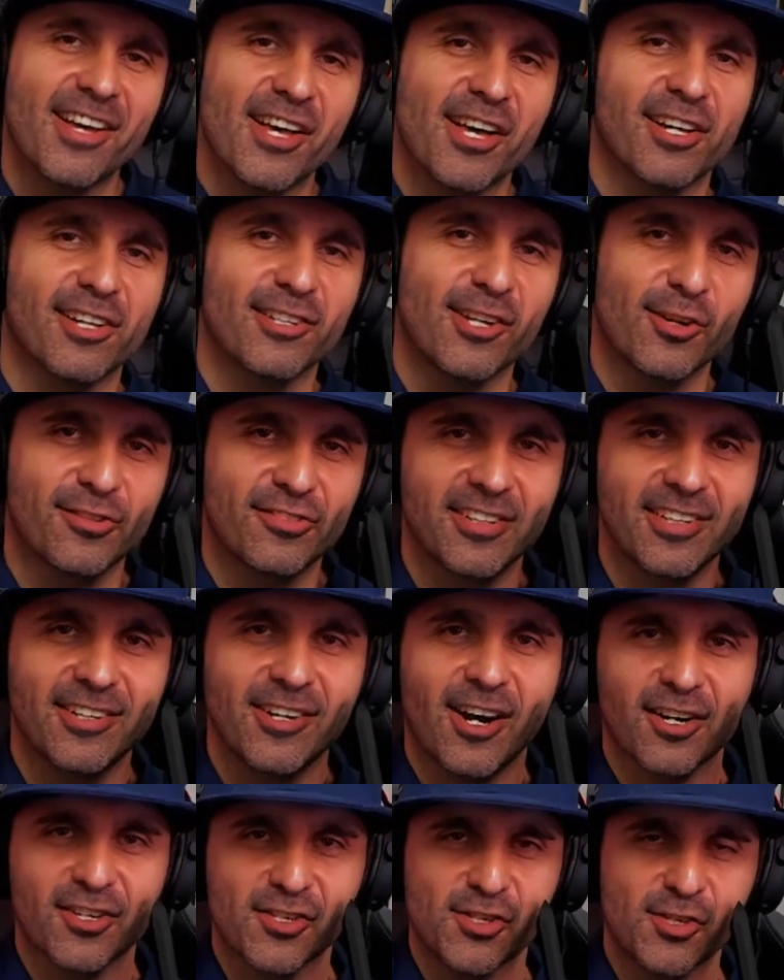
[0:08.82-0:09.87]
Hello
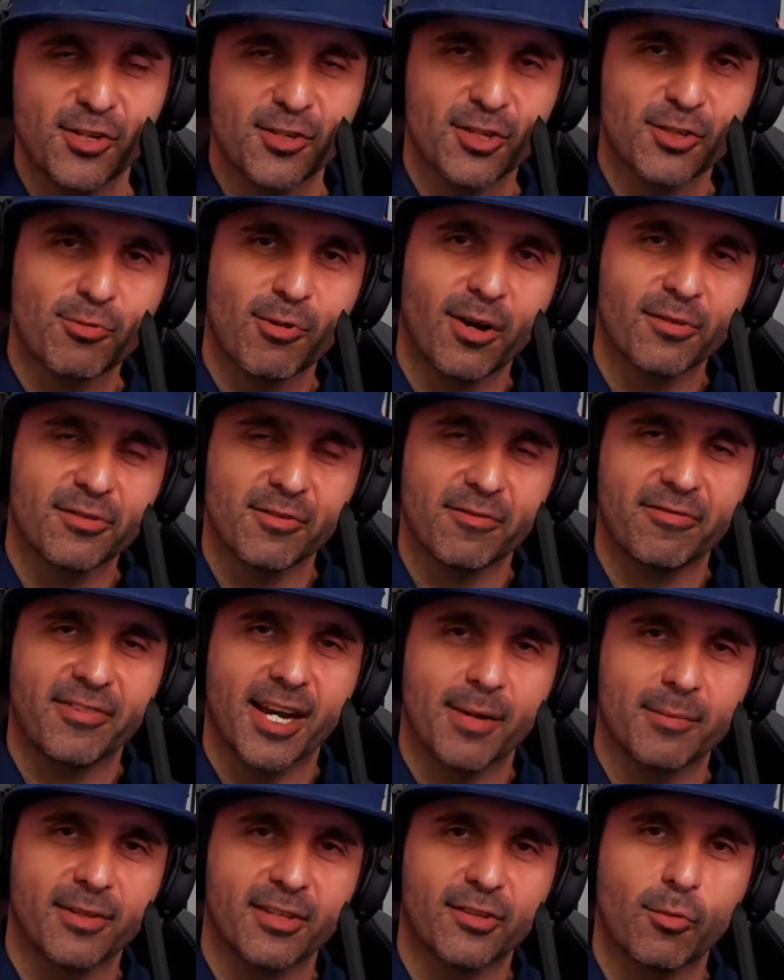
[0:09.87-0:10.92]
Seahawks Junior 12s and
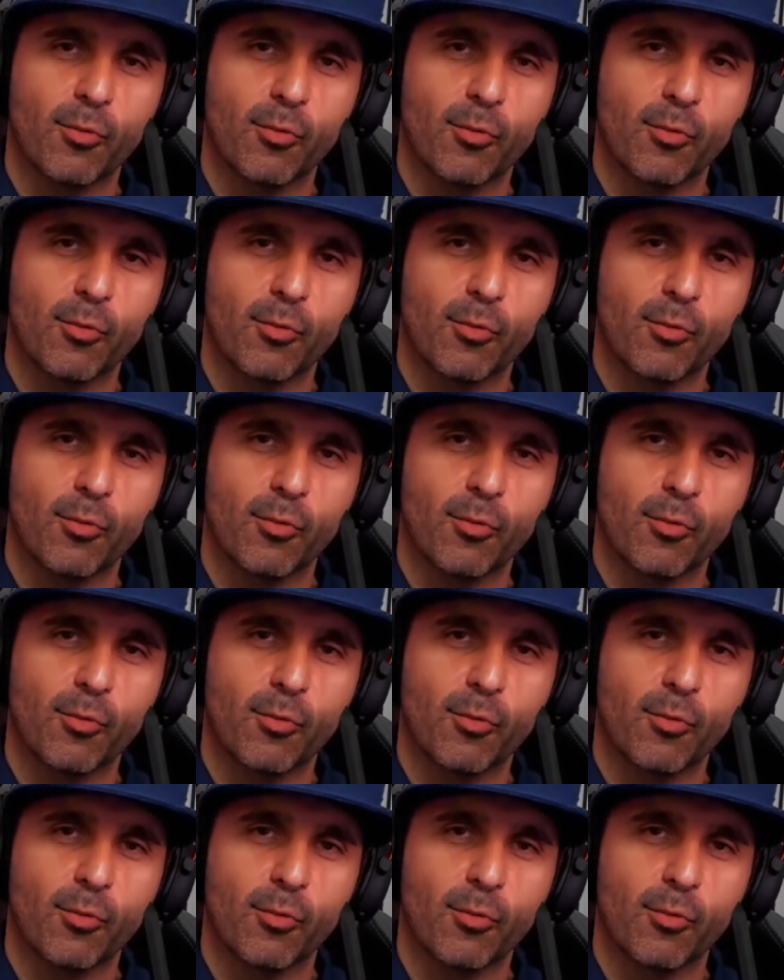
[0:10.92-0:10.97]
families,